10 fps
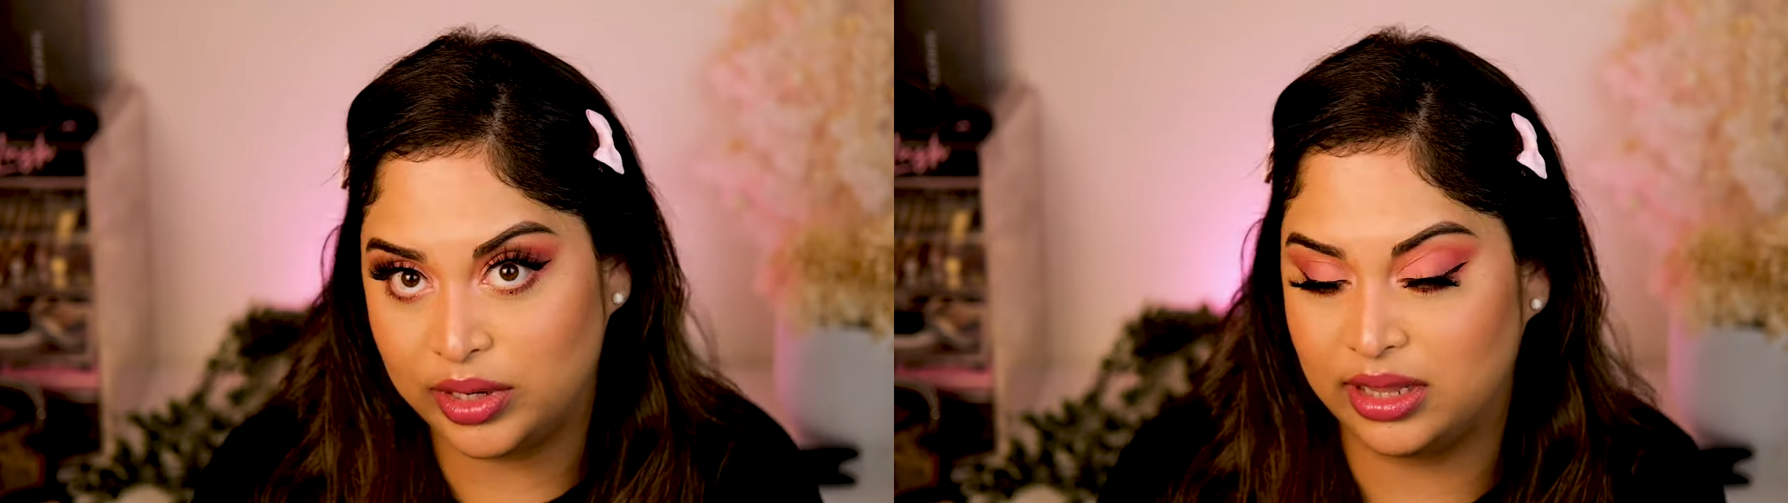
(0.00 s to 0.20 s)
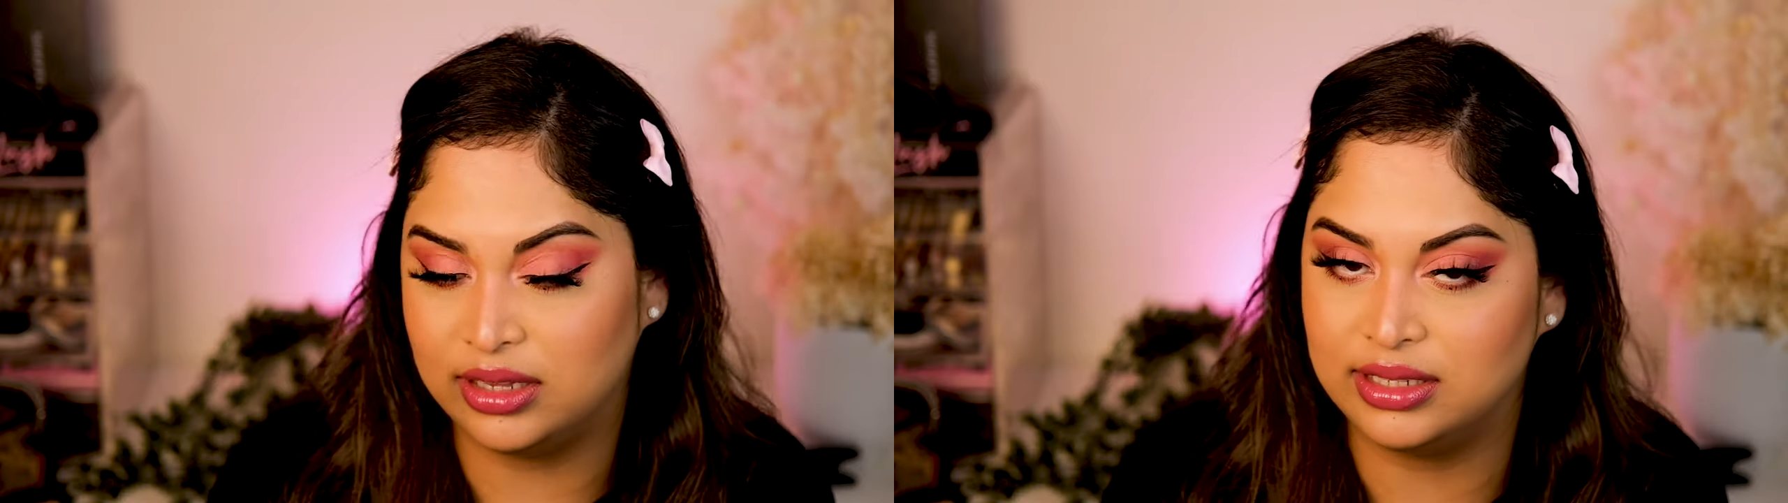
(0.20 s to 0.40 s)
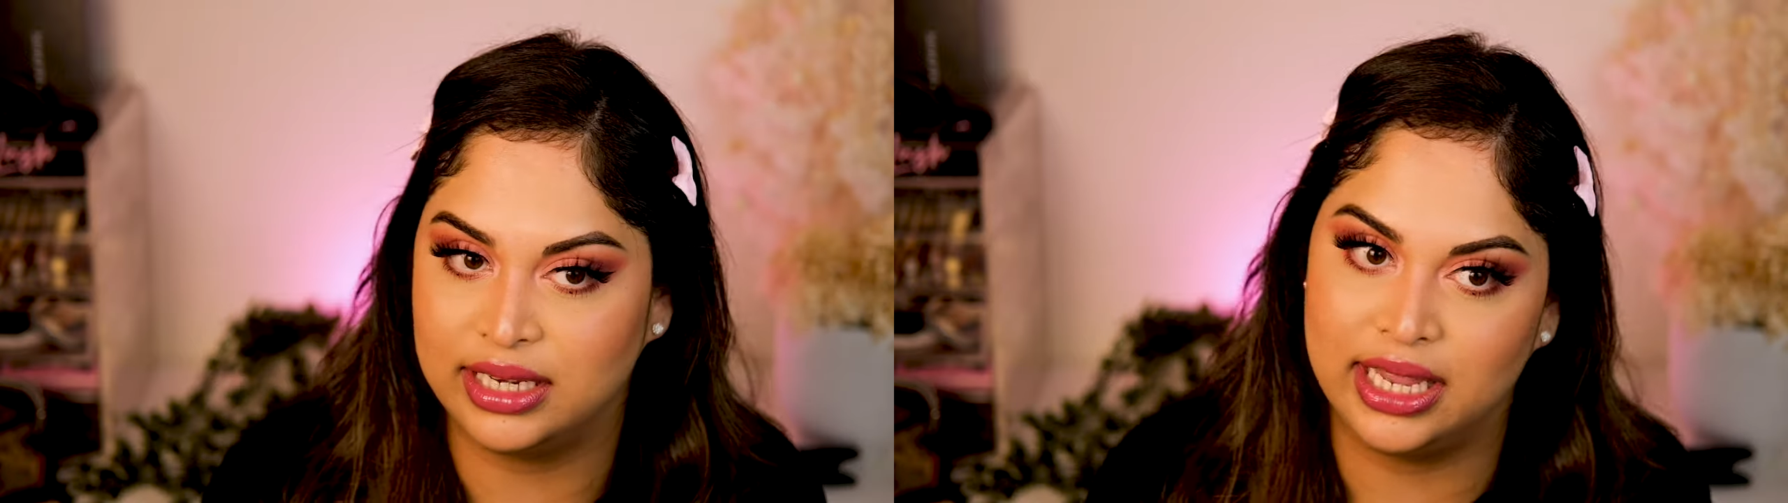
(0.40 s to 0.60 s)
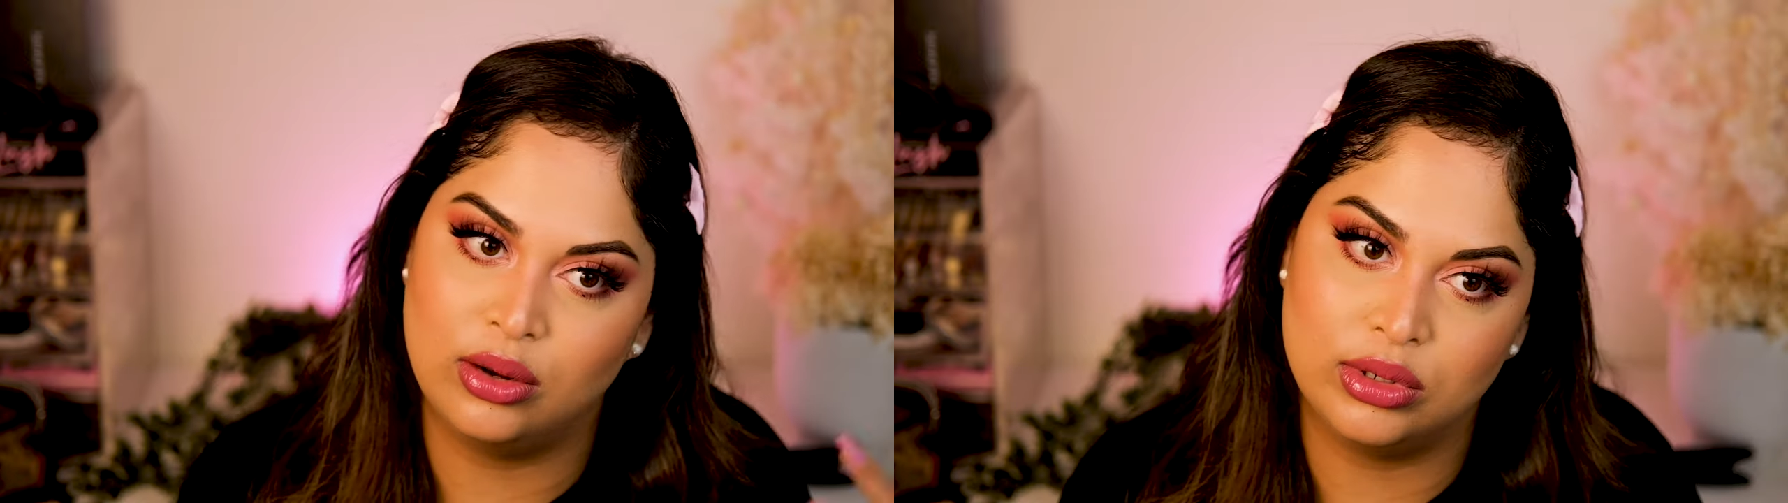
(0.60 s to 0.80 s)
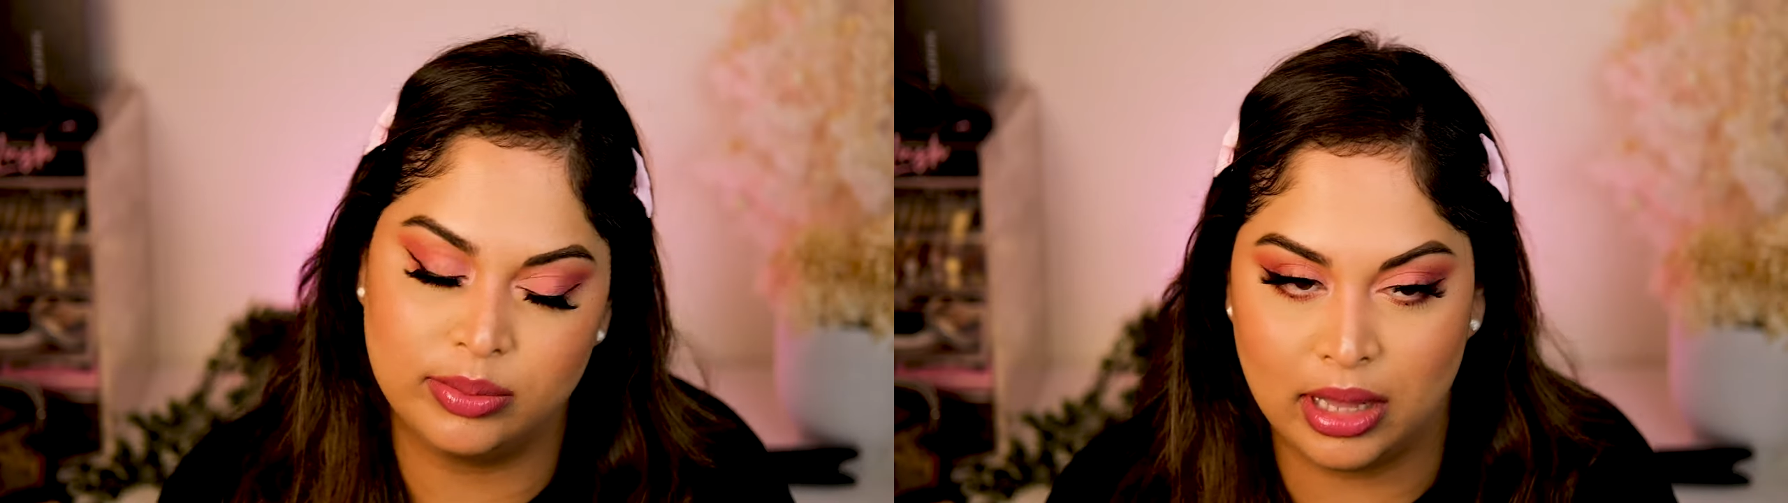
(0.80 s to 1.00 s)
any of this and
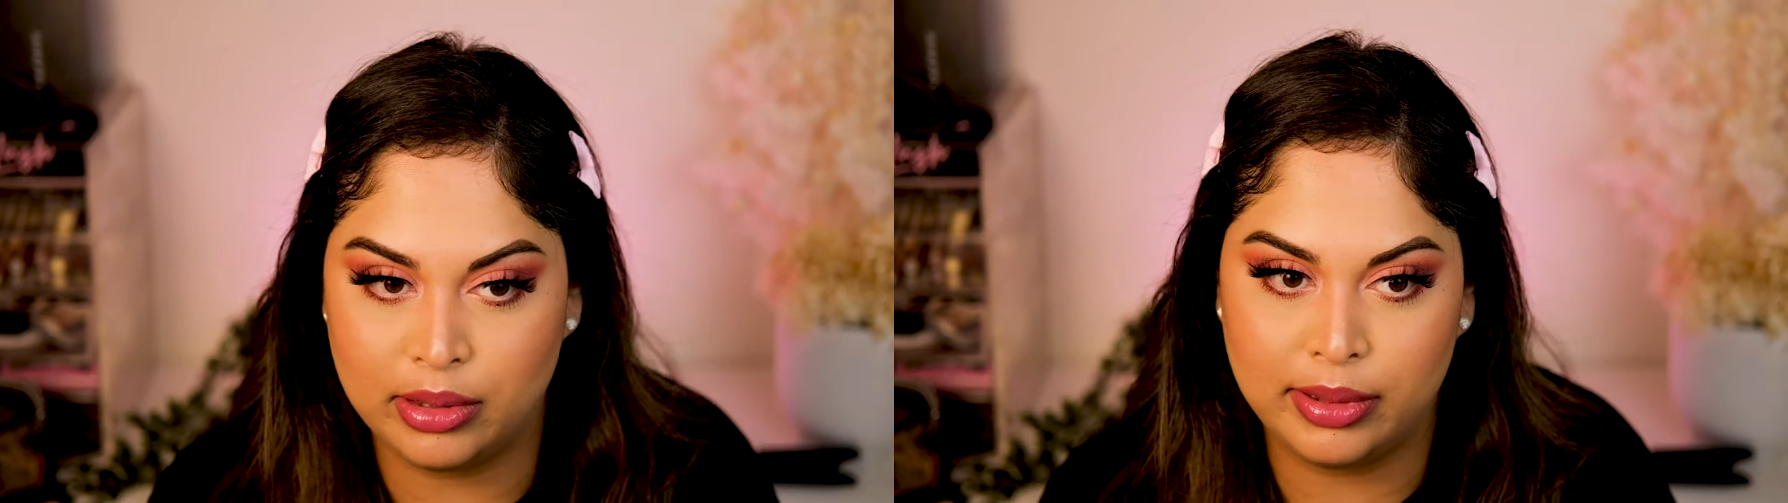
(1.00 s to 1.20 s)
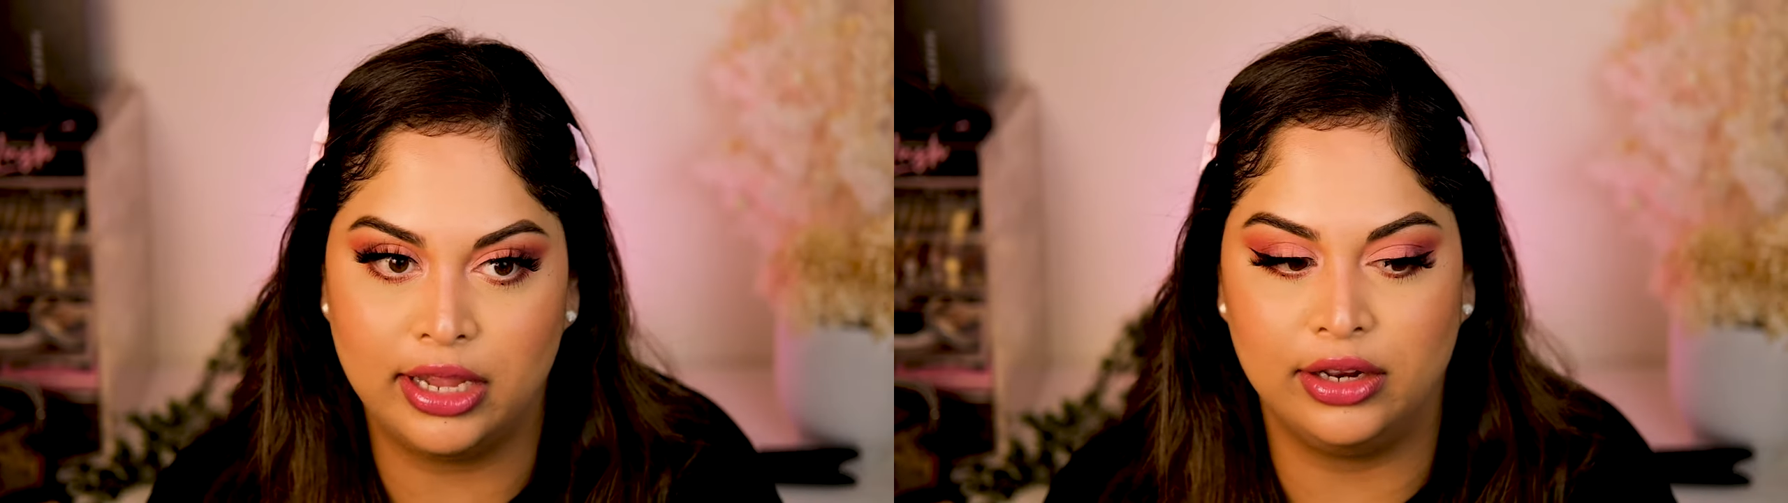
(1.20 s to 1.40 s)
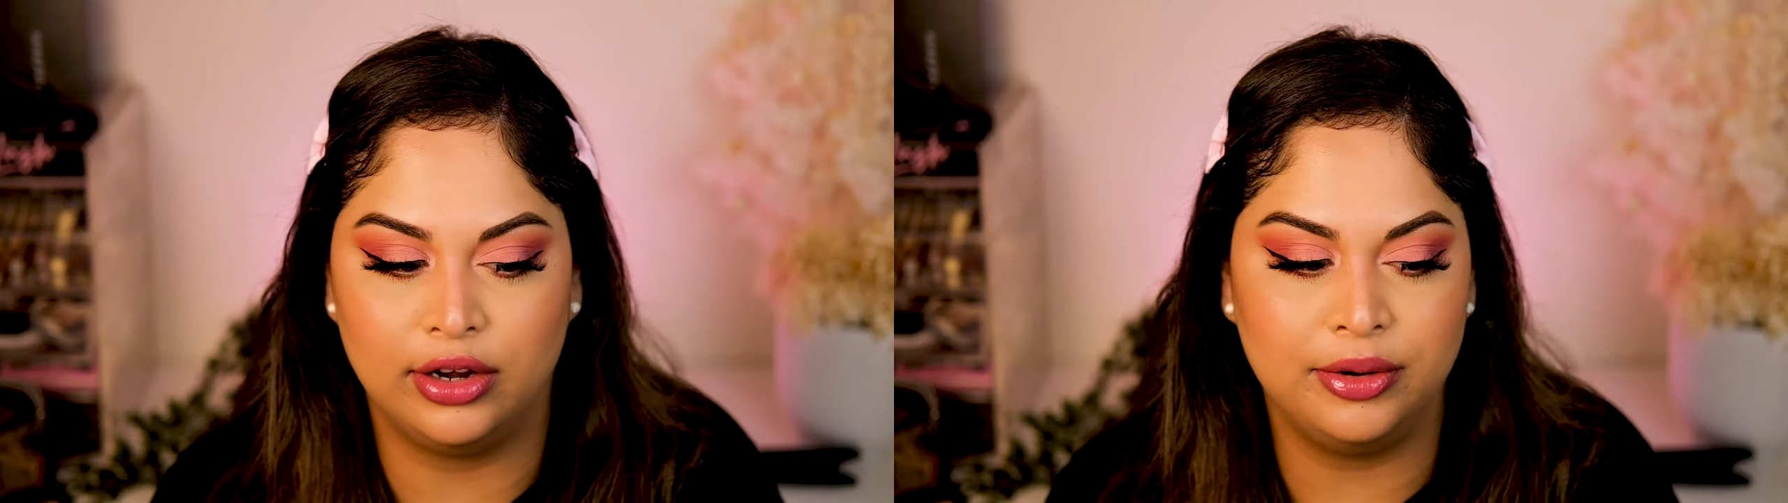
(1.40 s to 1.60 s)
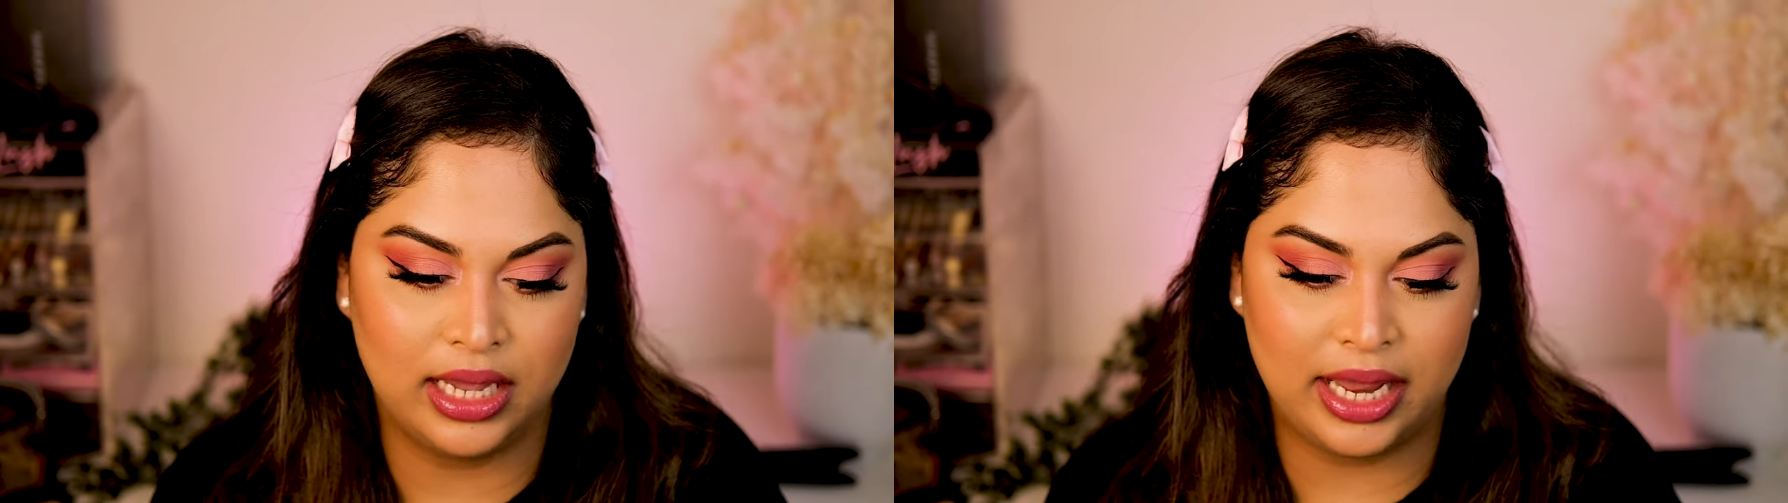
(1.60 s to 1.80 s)
Ian was blah, blah, blah, you know?